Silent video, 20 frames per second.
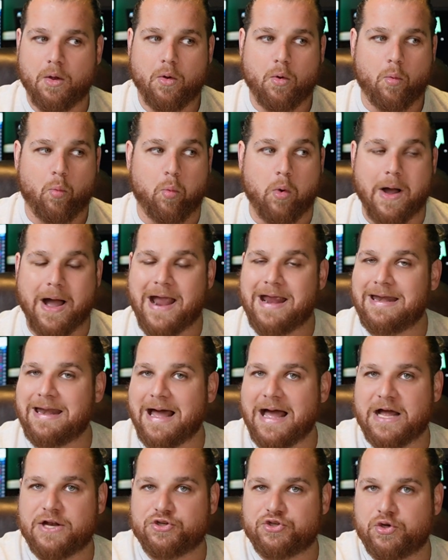Why
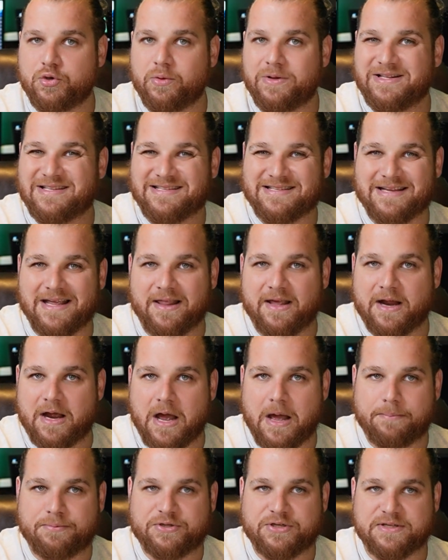not do it selling
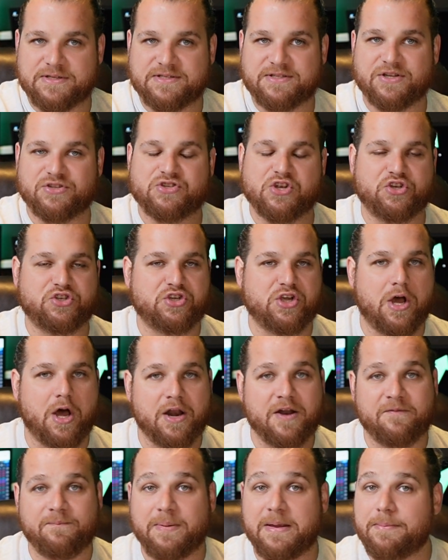options? There's a
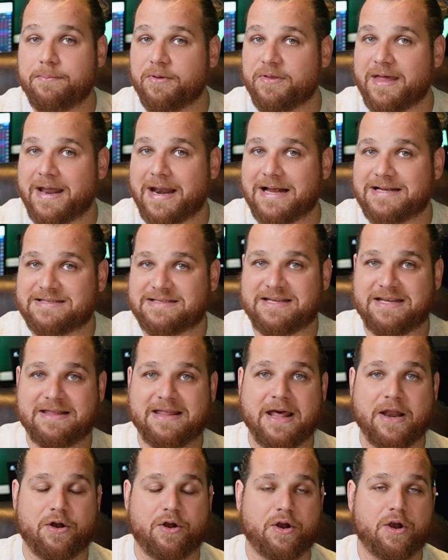ton of people that I see
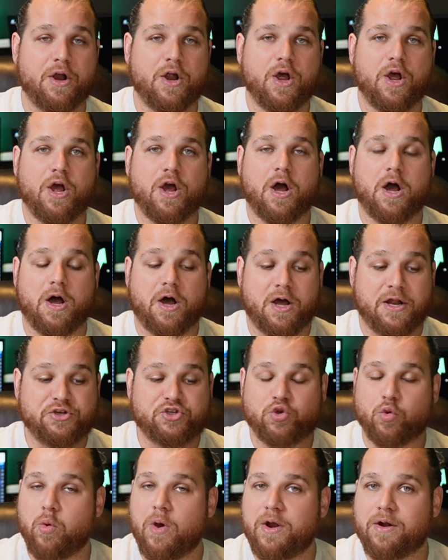that are on
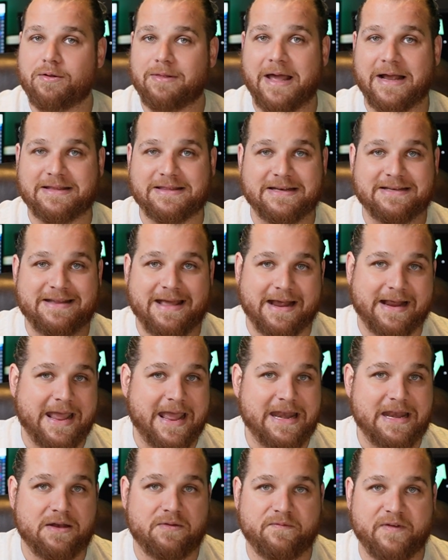Twitter, like the
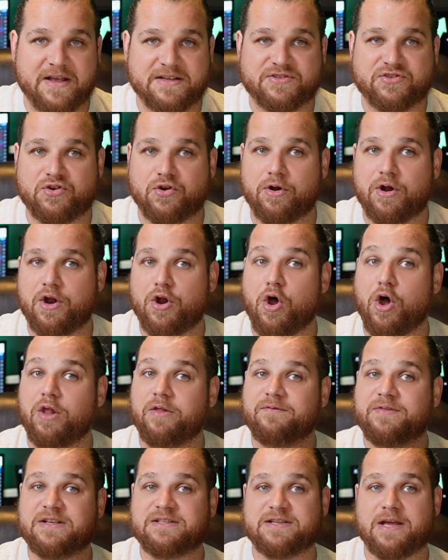Decade Investor and all
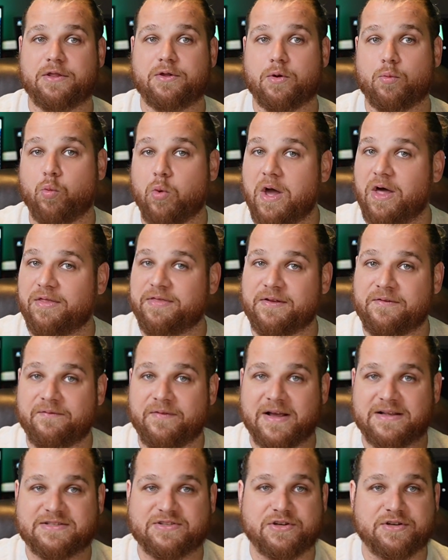of these other wealth
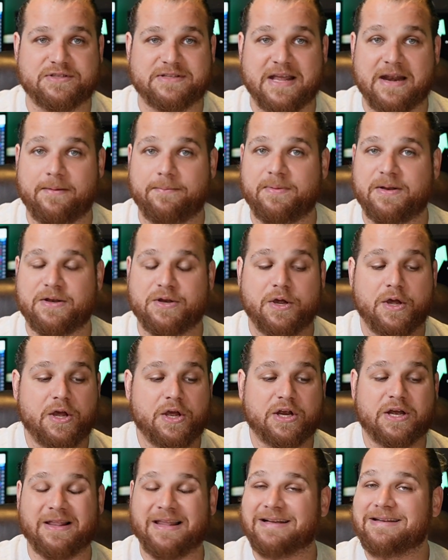investors that have been
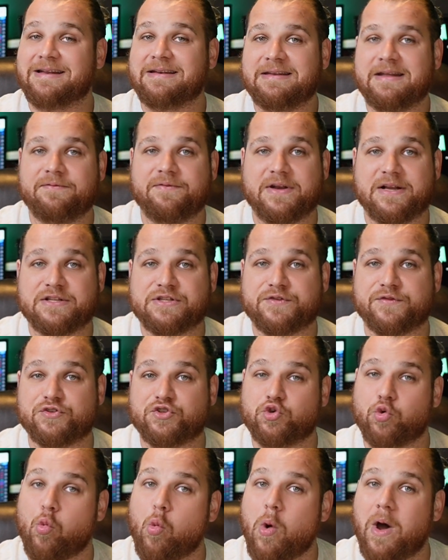collecting dividends for
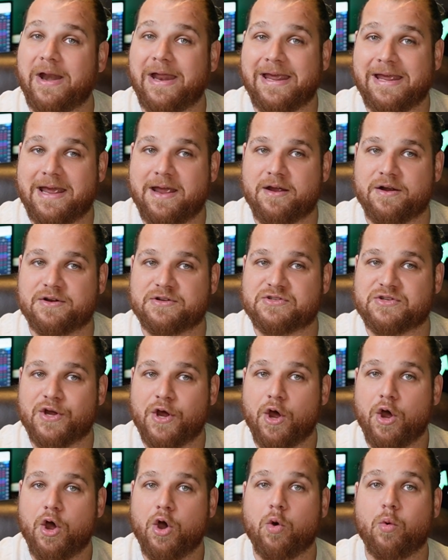20 years
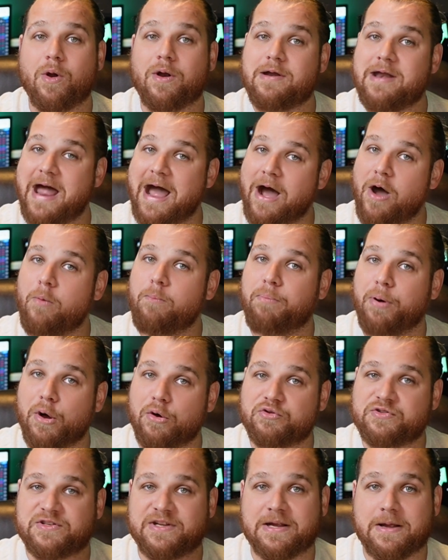who are now
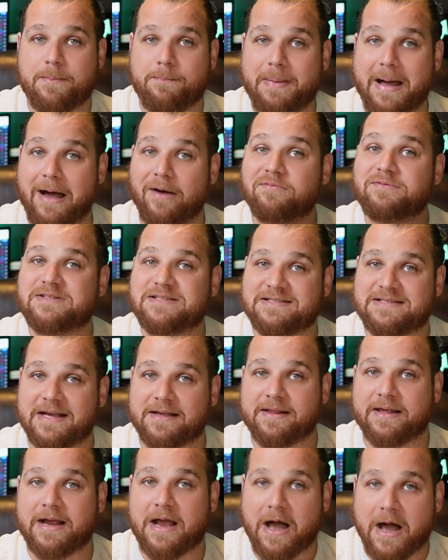posting about
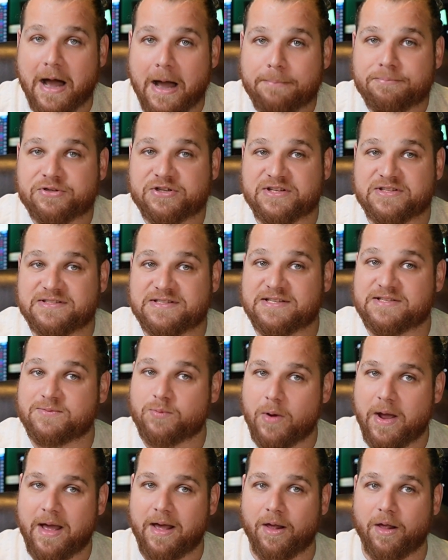selling options as
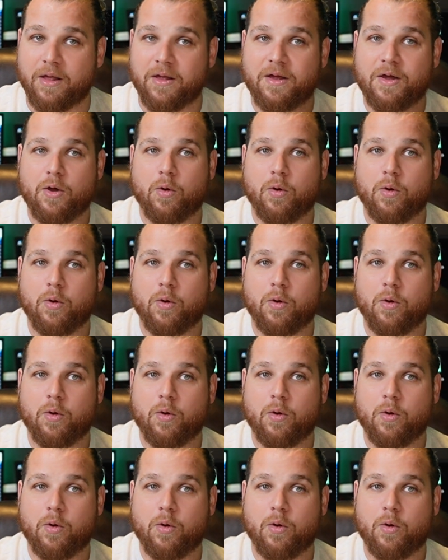well.